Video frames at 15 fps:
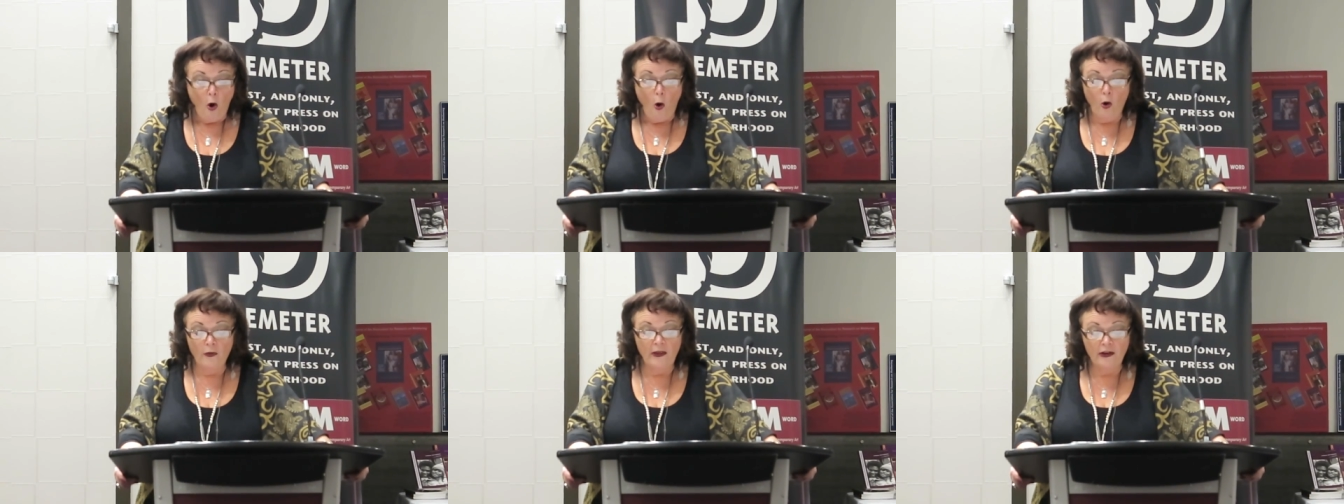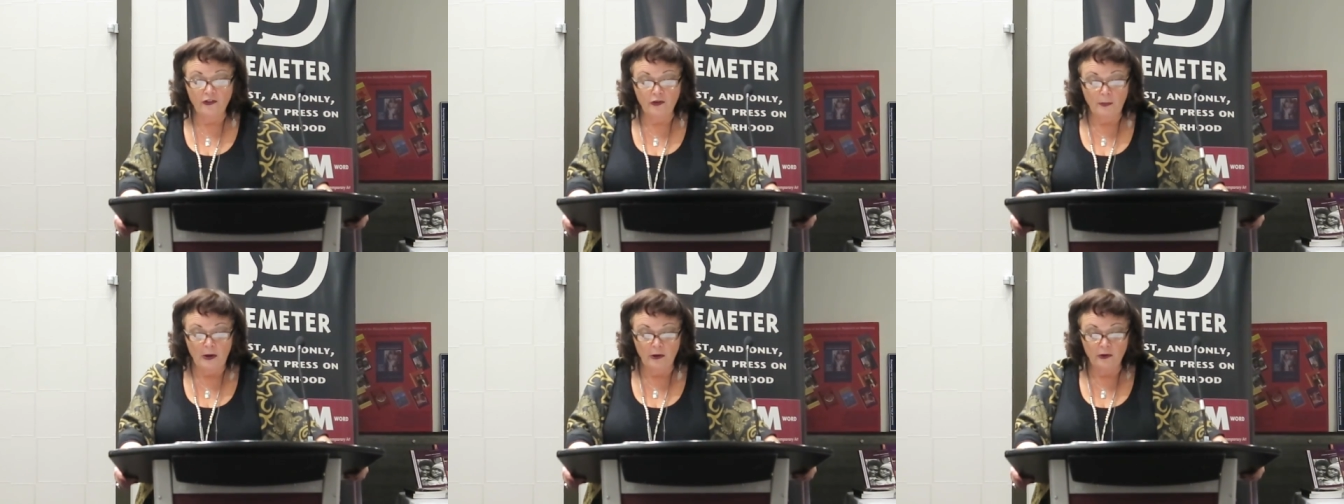or the
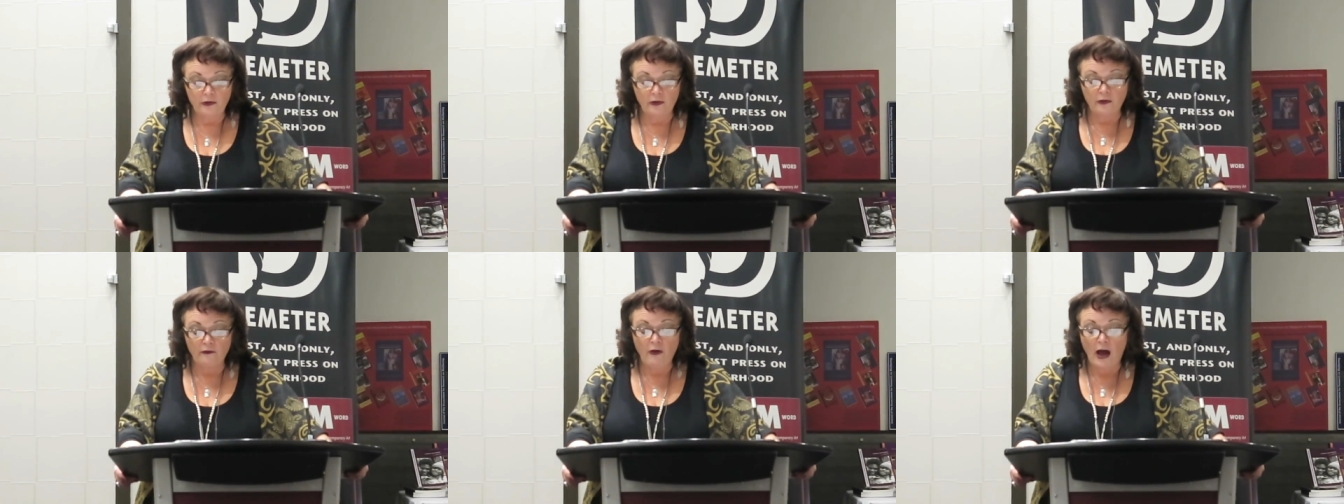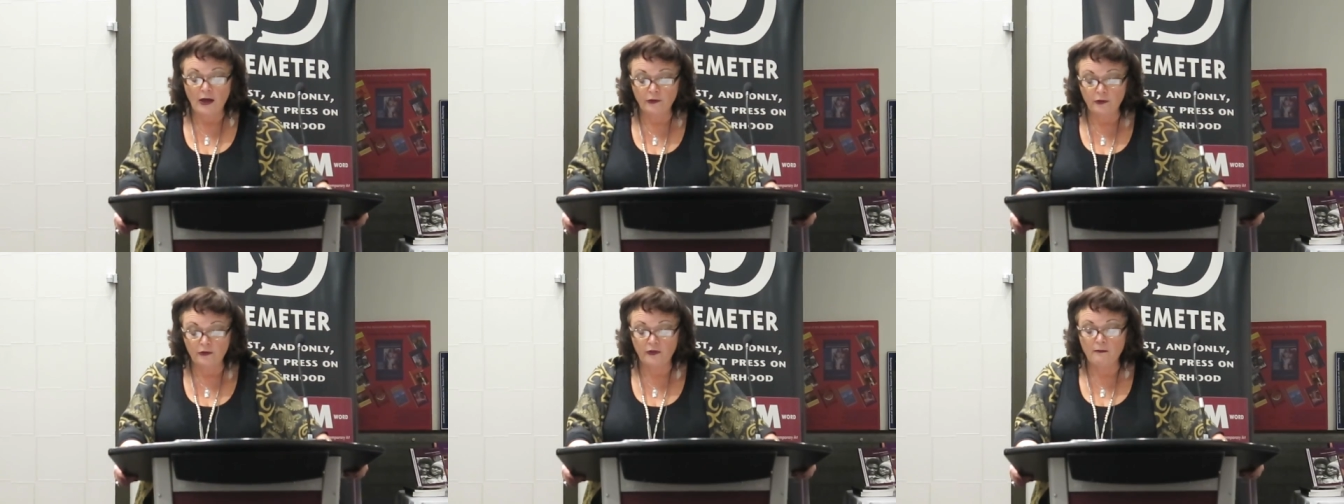experiences of
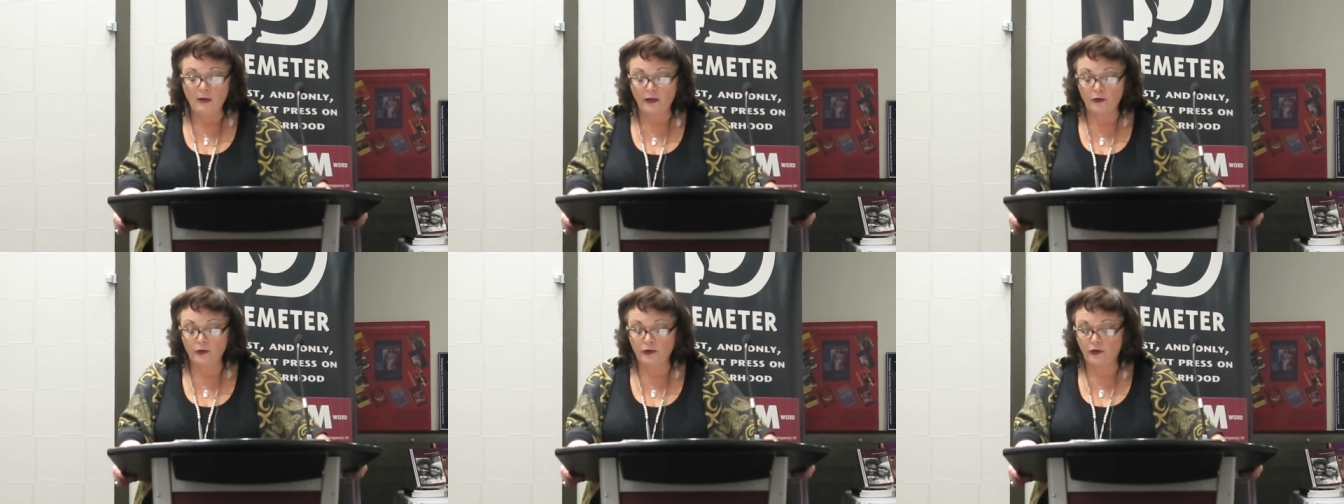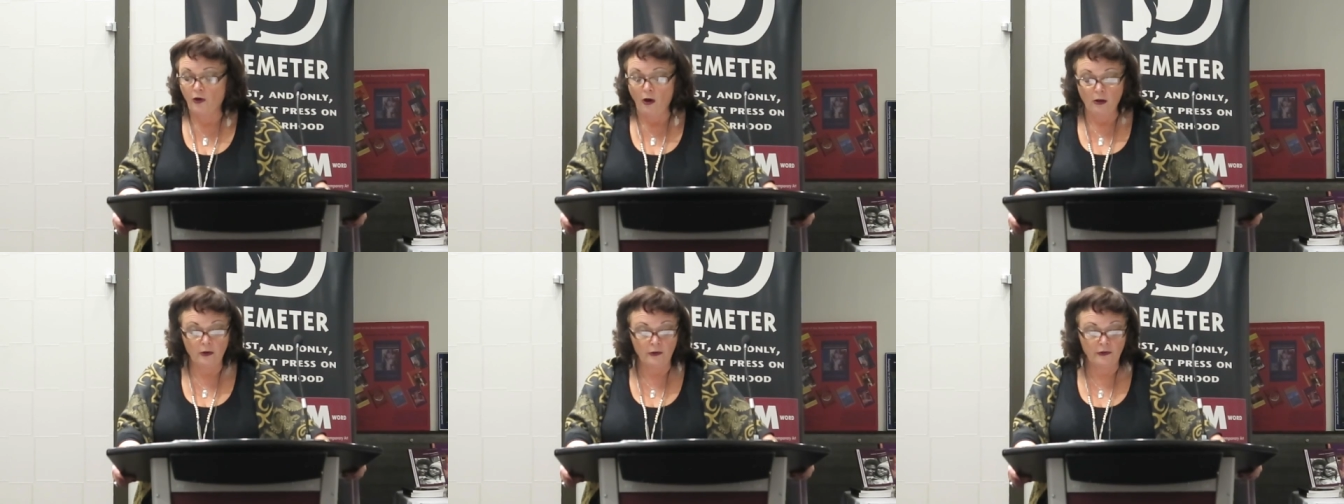hundreds of motherhood
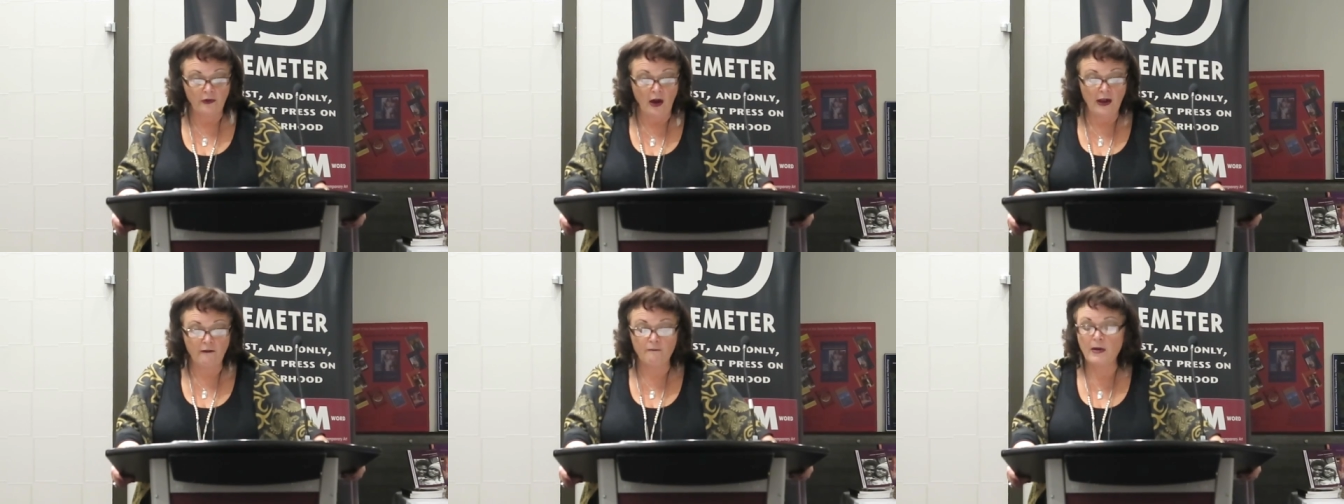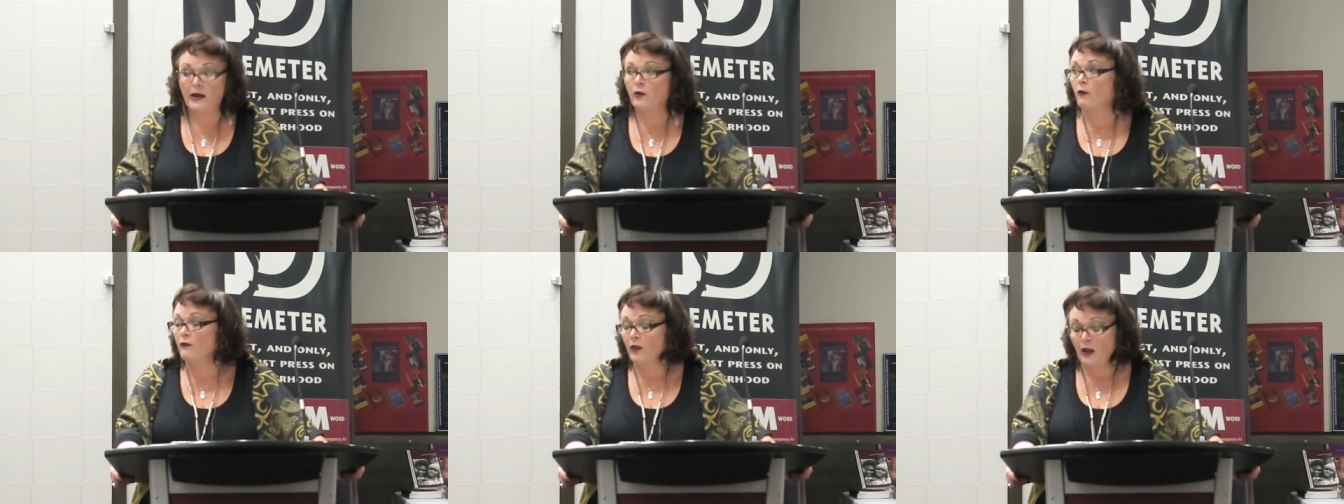scholars I have
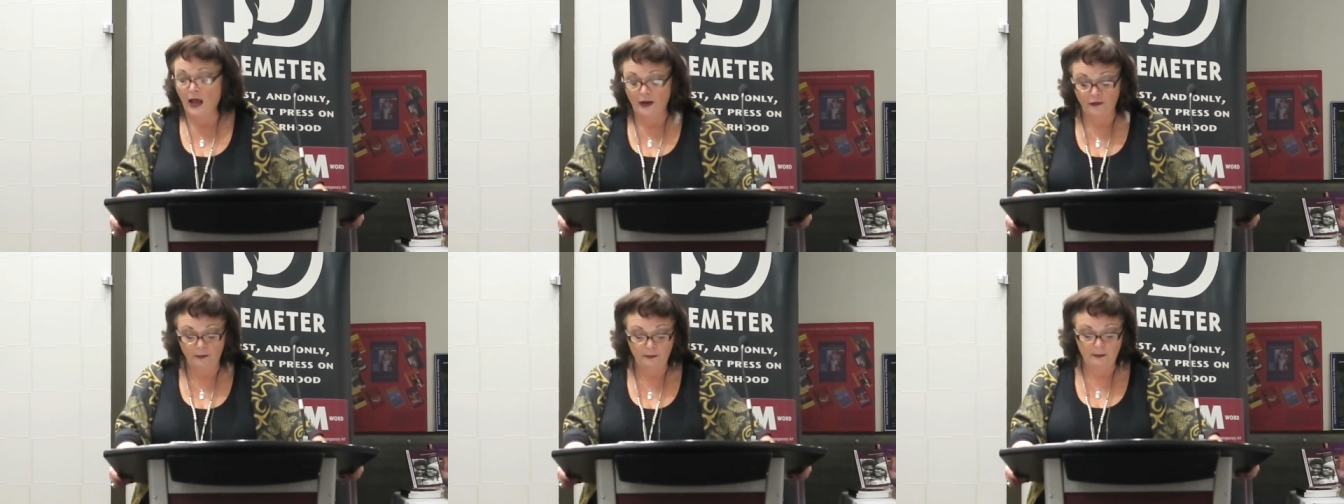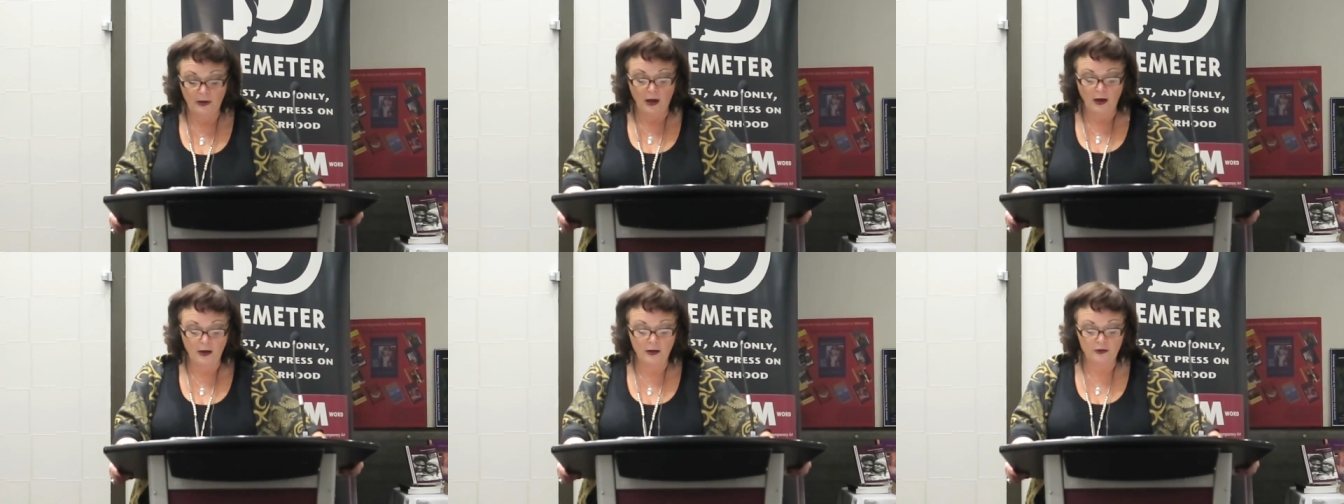met over the
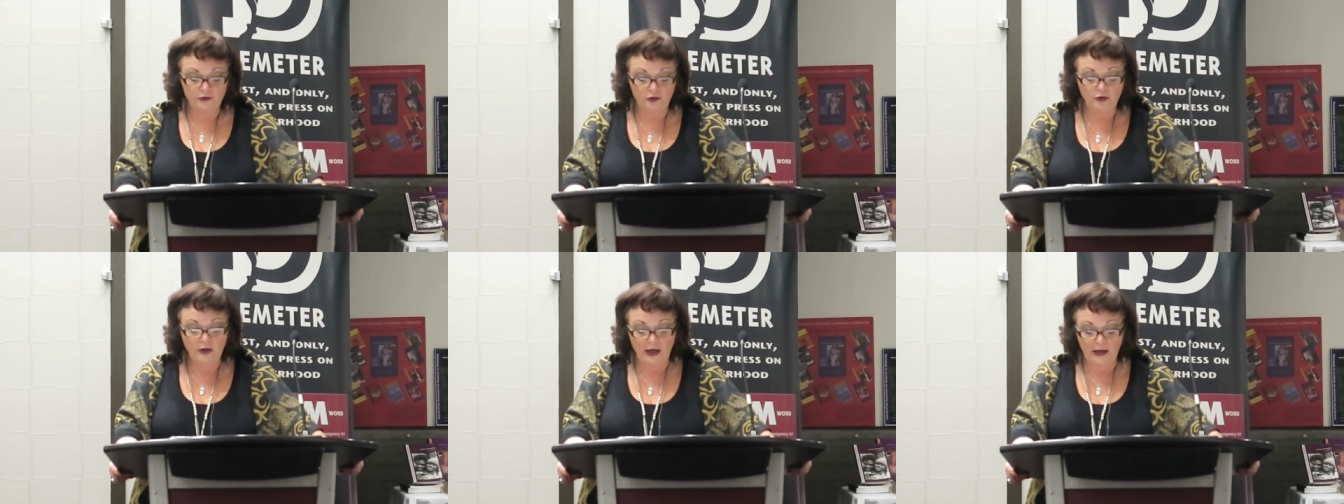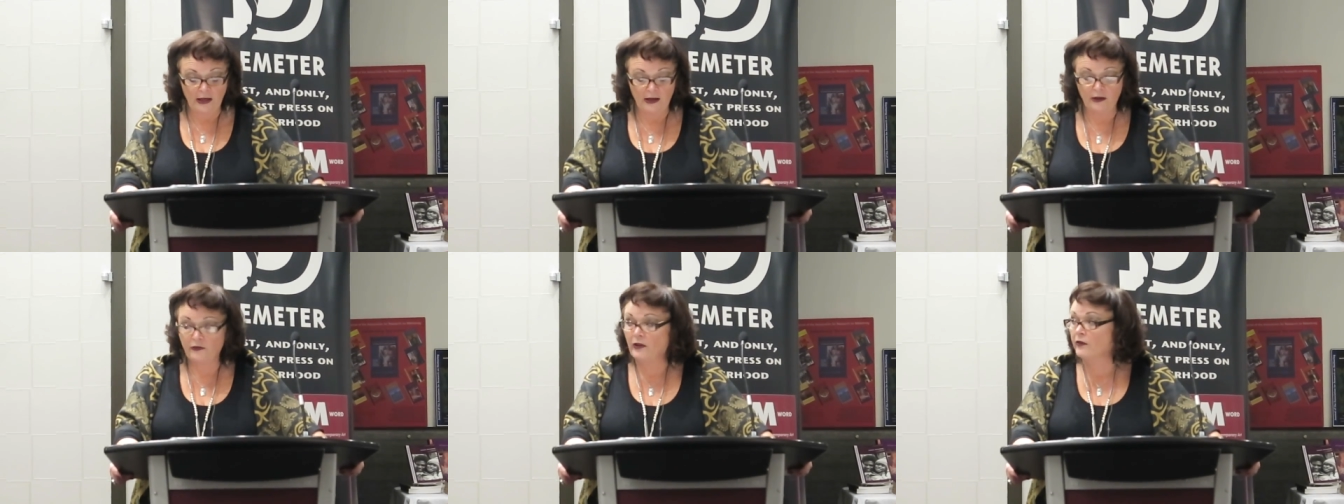last 2
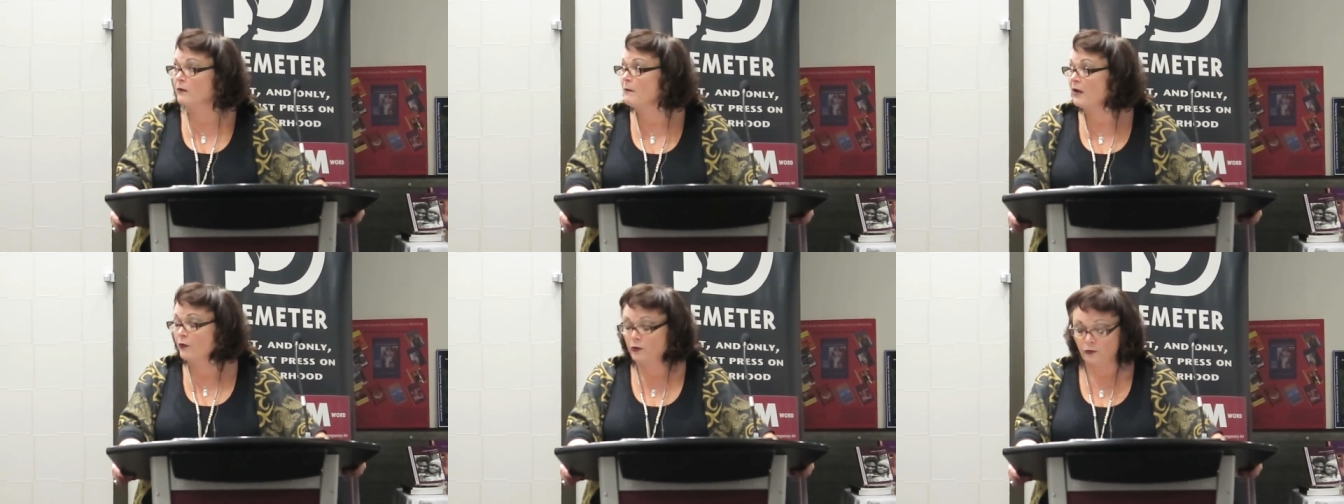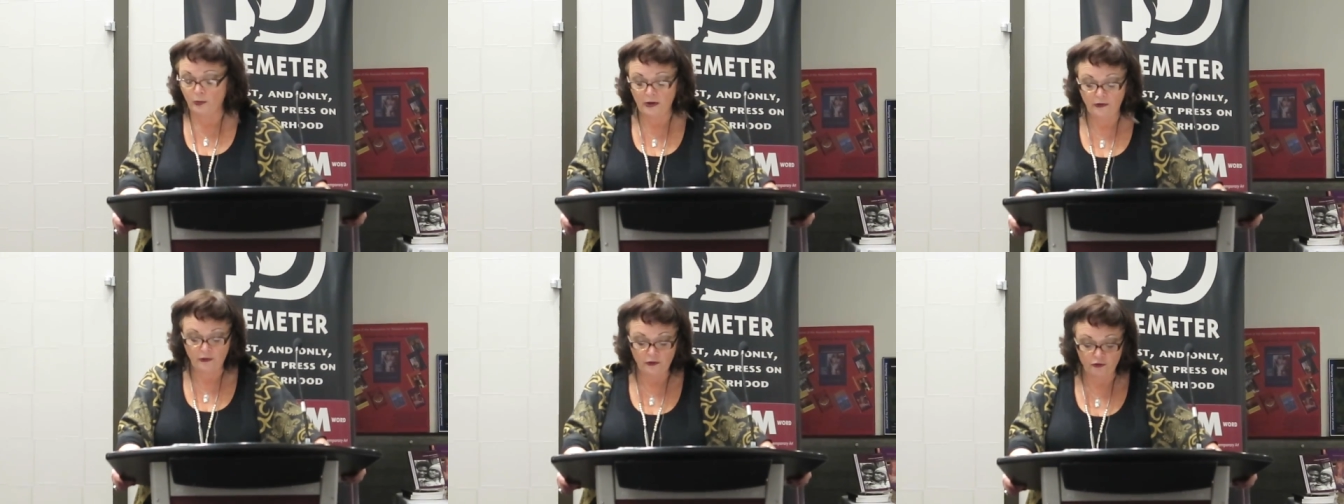decades as a motherhood
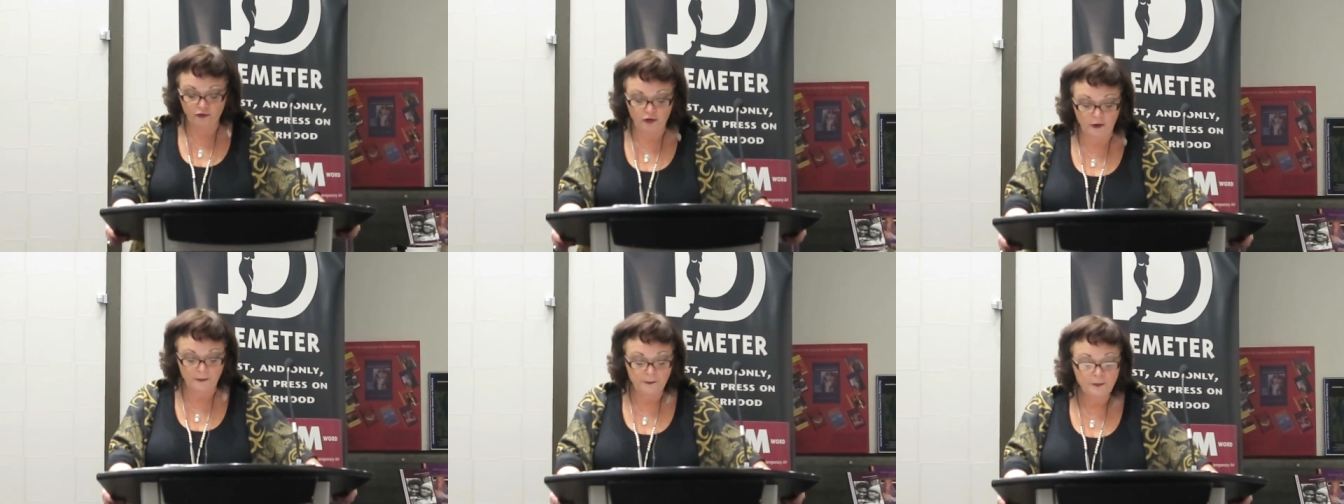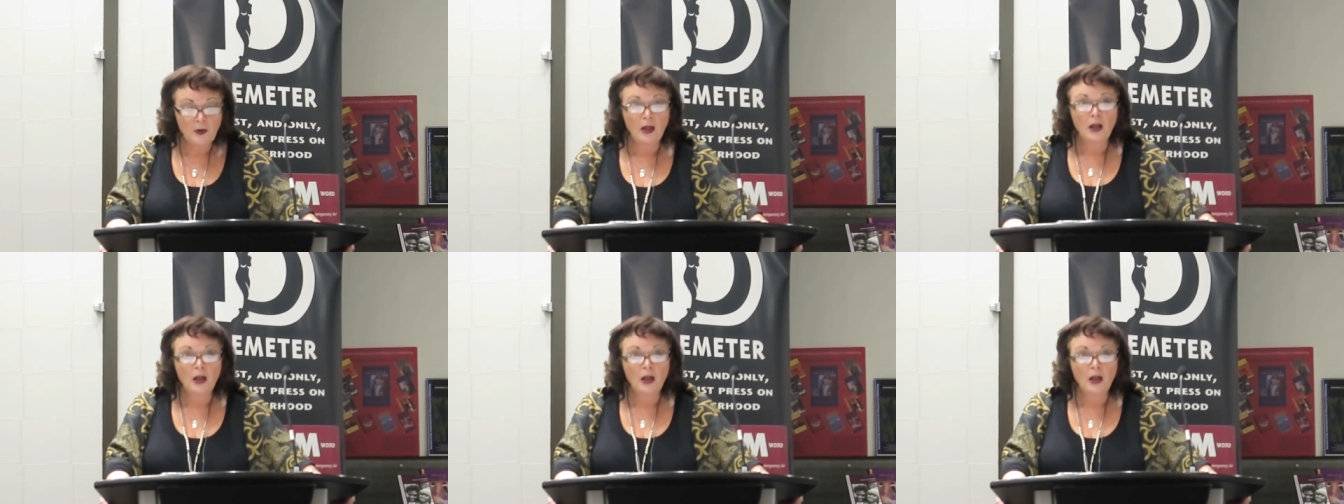researcher.